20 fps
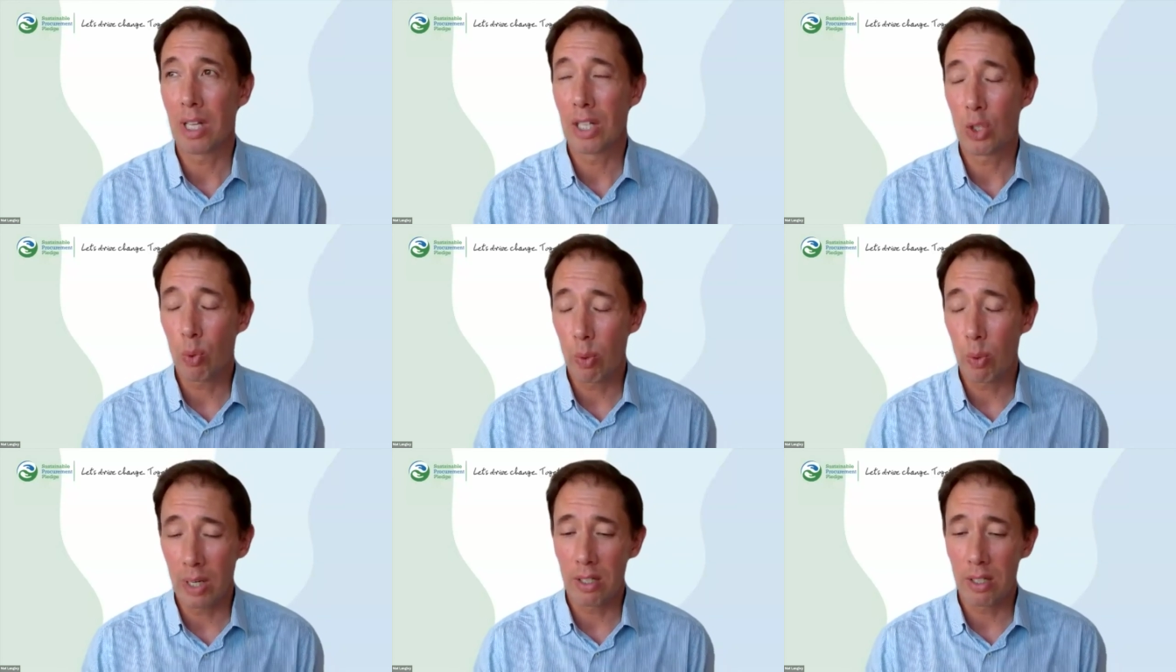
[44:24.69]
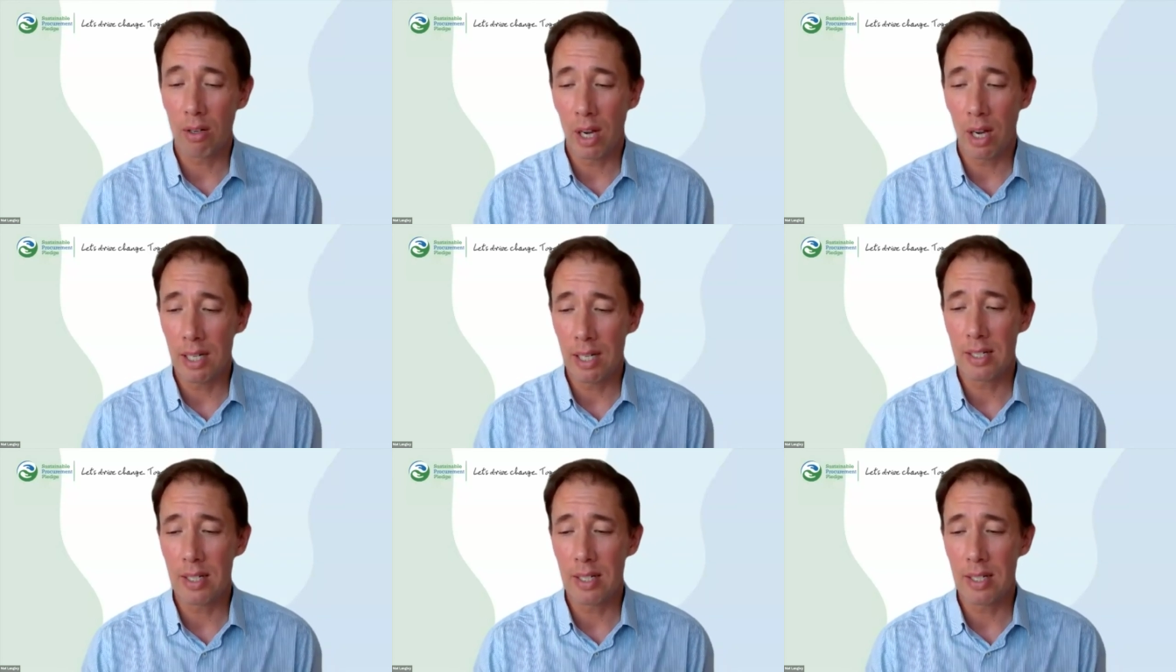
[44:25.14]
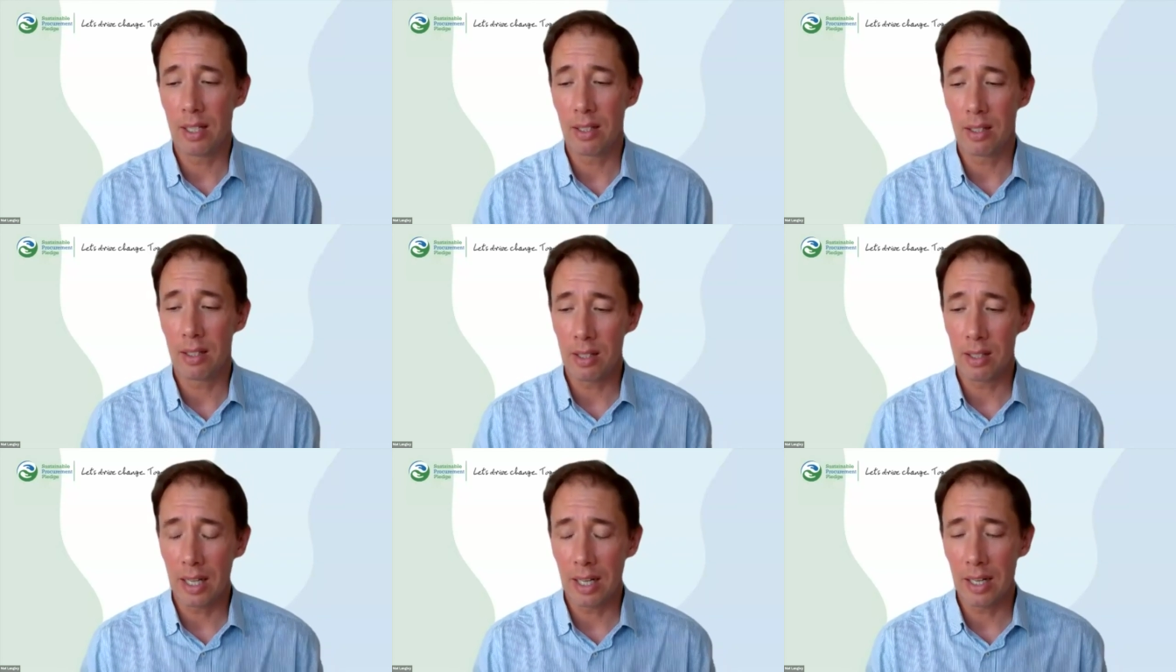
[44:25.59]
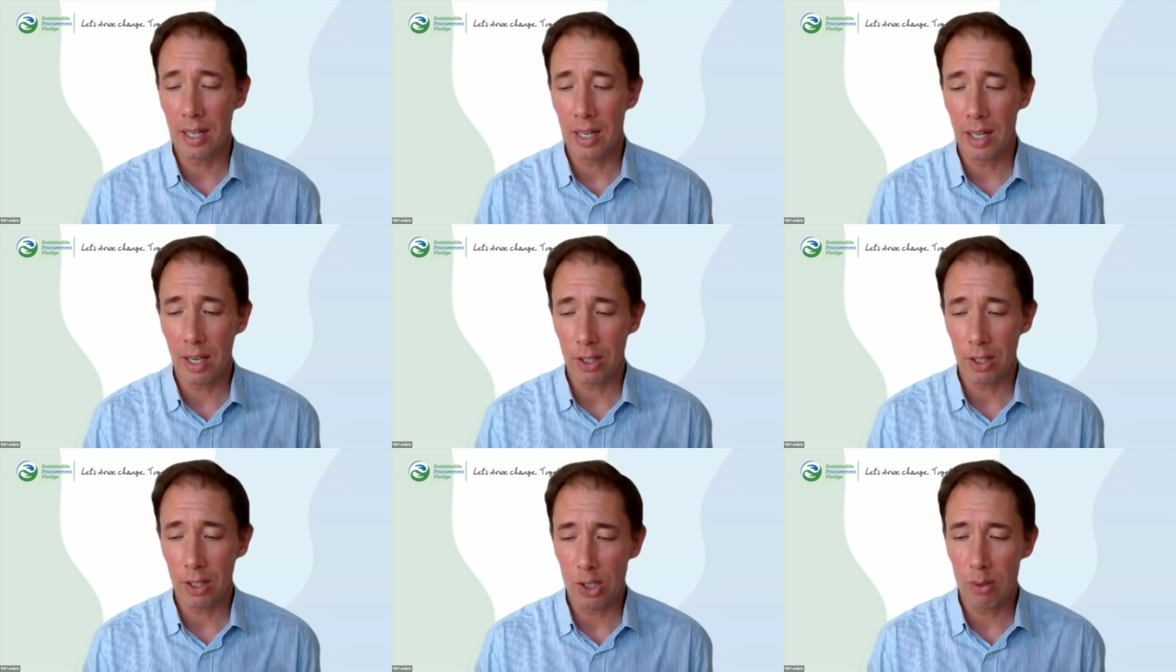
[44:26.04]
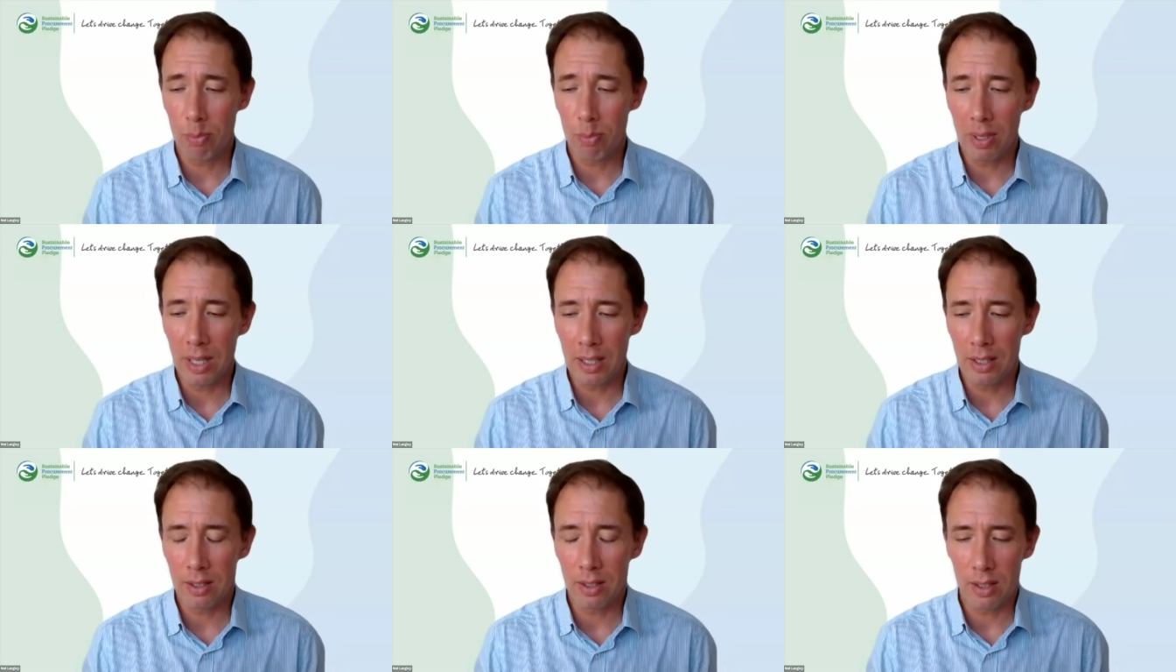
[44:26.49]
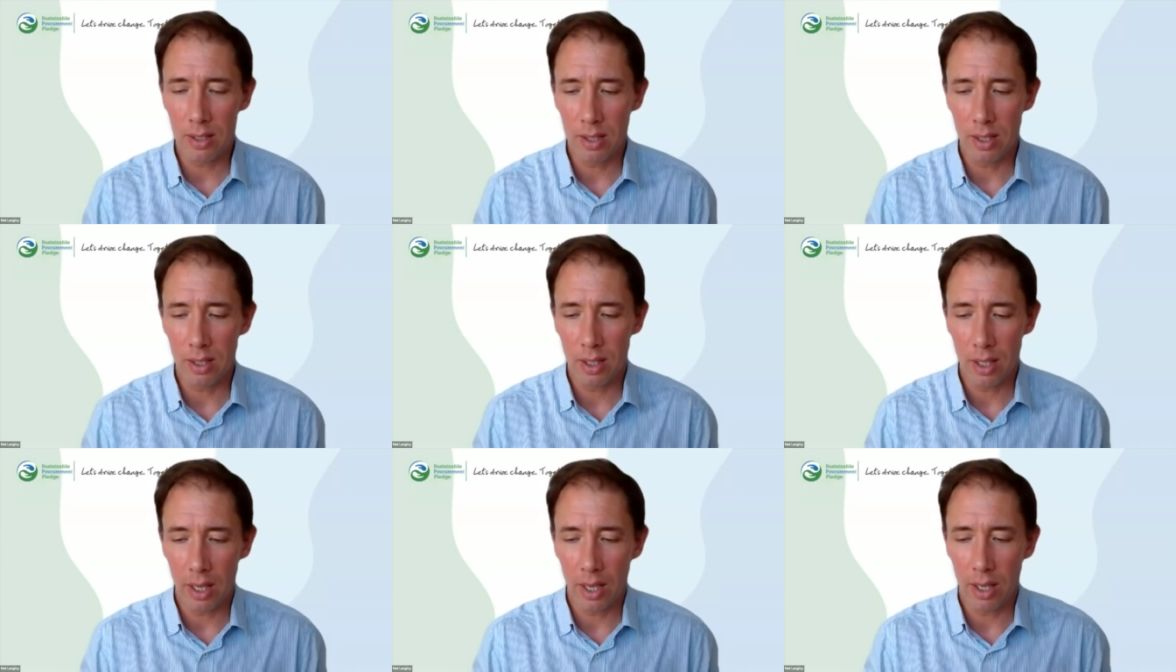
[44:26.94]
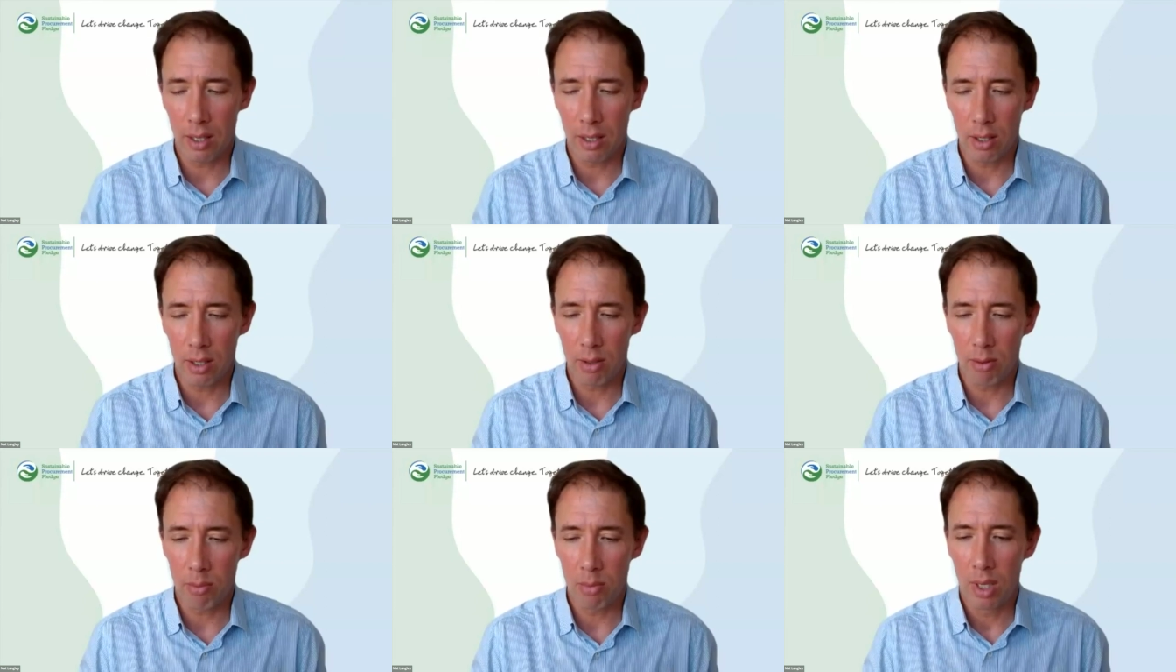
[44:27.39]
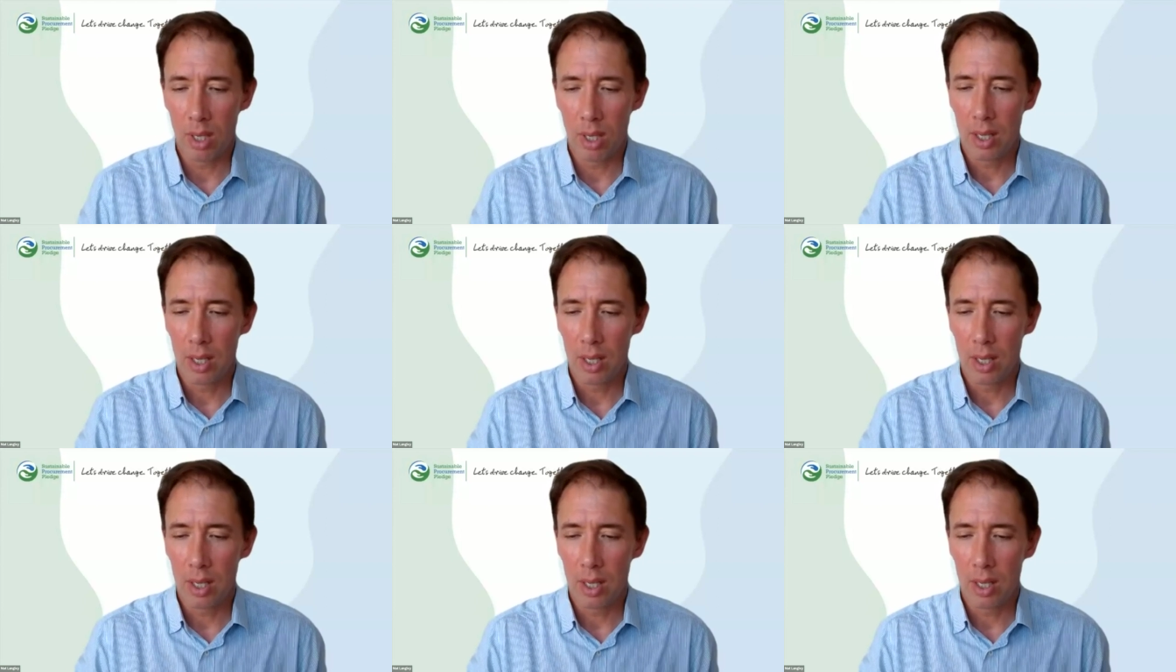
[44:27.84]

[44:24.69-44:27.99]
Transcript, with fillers: and 2019 getting our spend um,